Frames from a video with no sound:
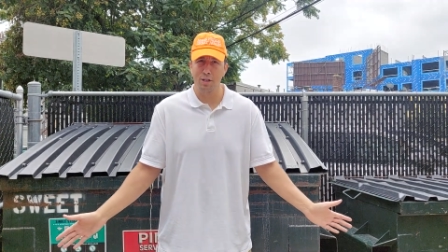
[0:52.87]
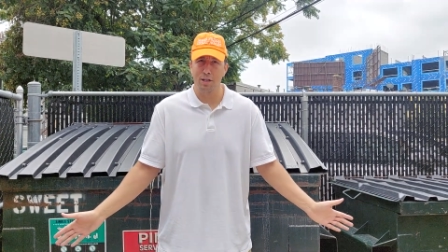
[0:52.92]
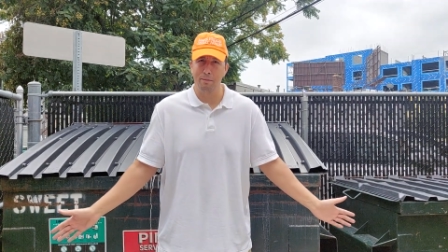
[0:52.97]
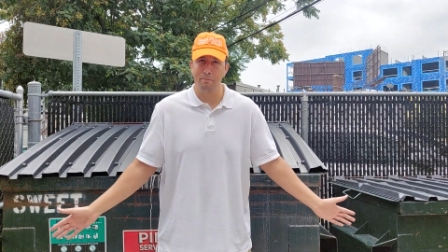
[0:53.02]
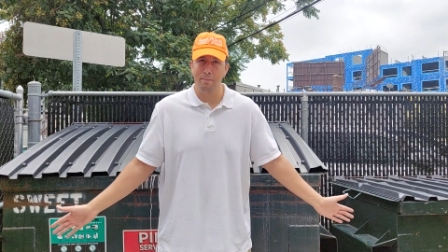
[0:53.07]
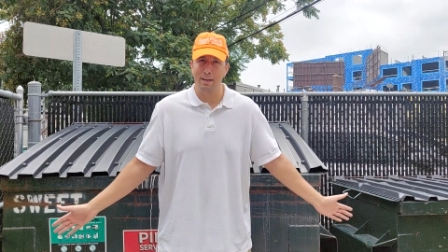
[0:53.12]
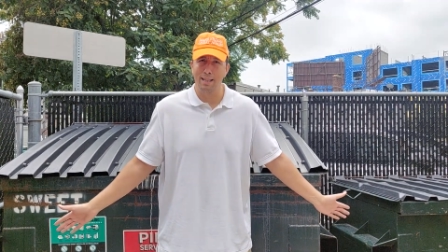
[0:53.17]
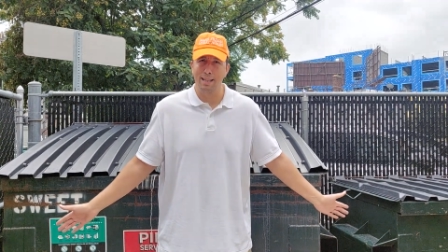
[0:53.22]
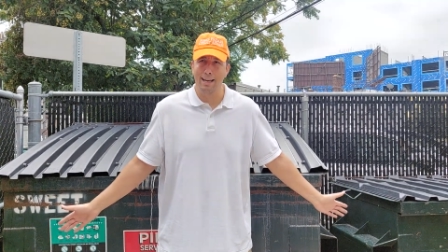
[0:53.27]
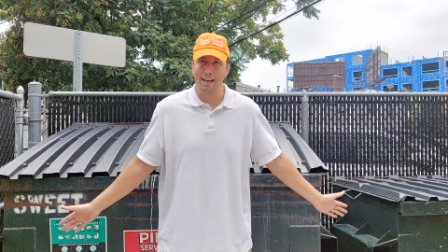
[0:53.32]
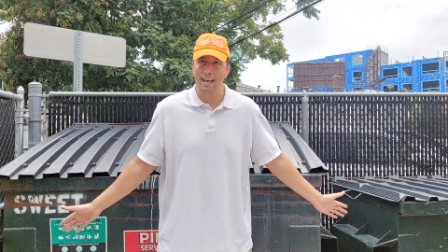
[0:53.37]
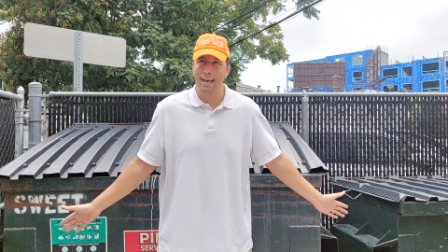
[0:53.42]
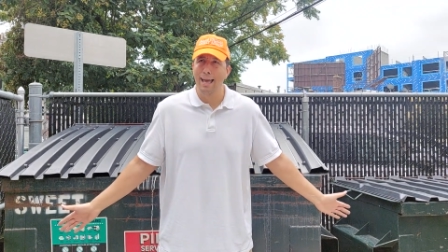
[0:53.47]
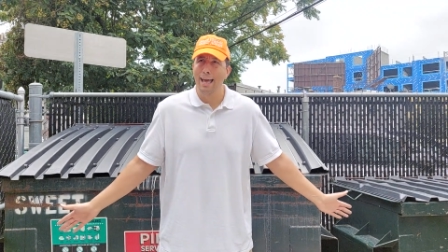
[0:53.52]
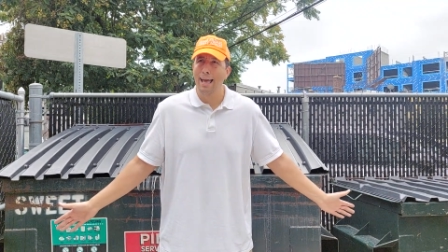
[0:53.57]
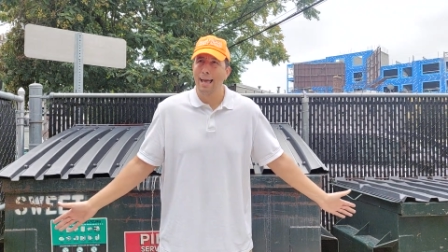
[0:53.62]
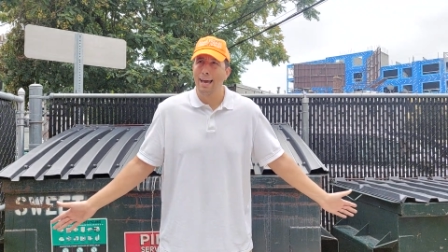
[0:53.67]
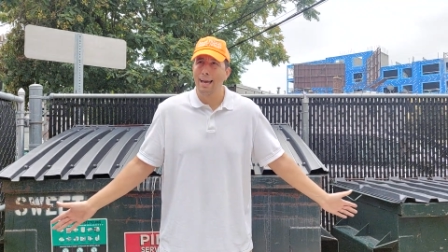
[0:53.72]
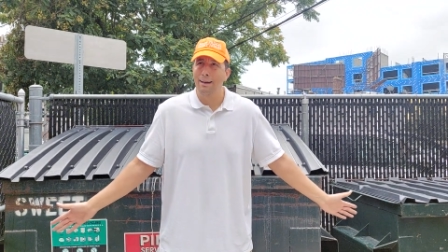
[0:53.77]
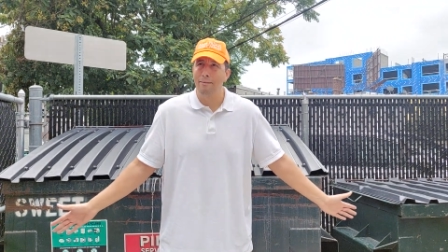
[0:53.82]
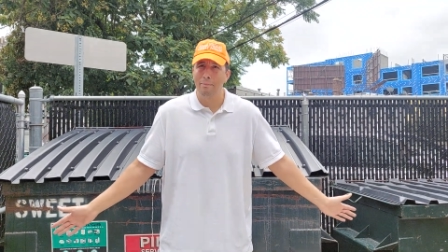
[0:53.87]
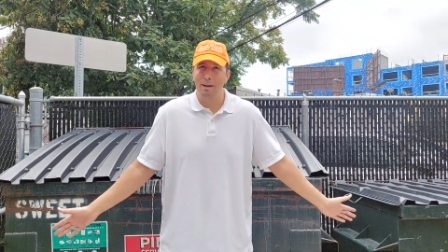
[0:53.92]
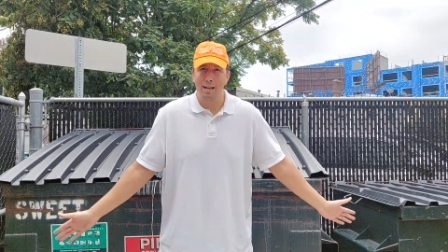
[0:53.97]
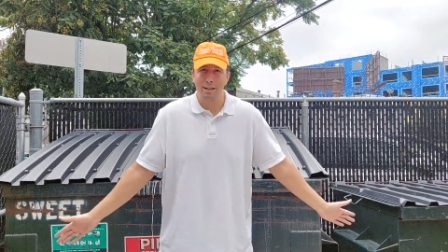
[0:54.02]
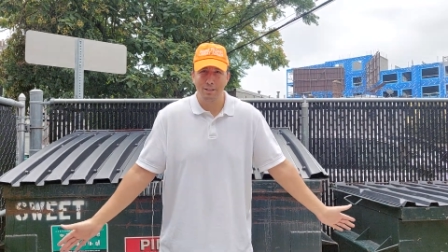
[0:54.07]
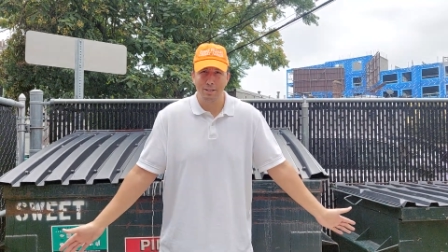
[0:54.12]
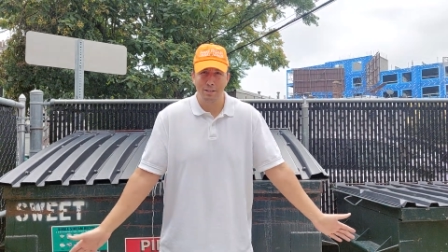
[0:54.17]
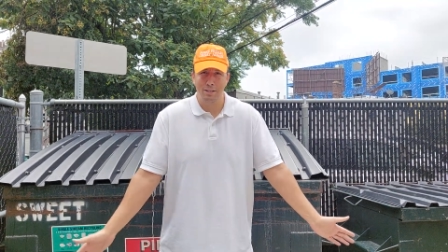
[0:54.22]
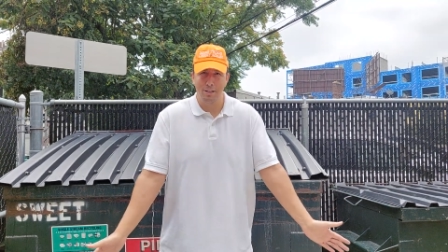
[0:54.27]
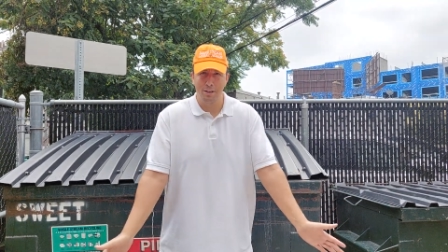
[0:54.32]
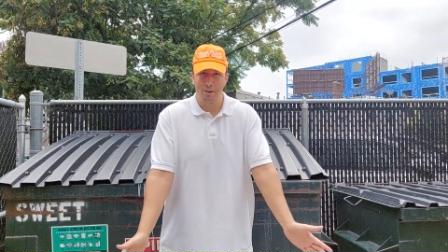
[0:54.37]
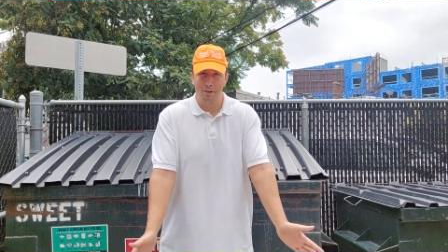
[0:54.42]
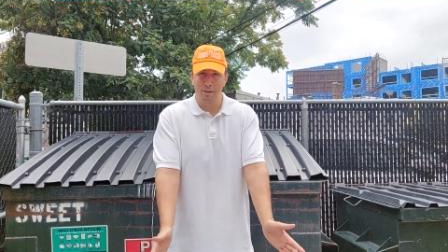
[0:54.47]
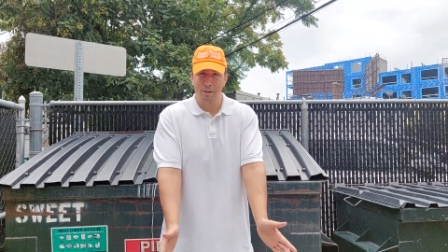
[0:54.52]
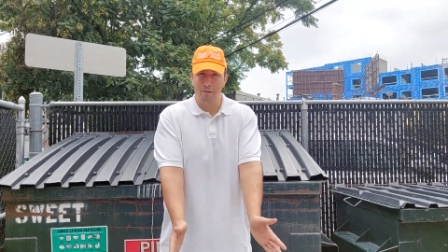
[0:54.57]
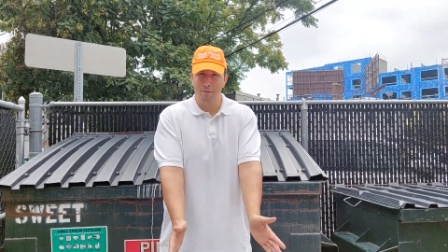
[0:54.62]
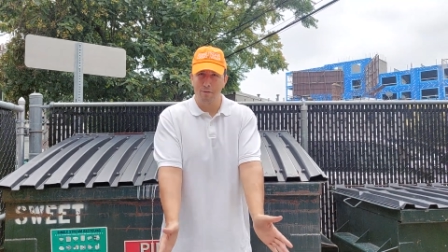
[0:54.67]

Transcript: It can be like, imagine you're going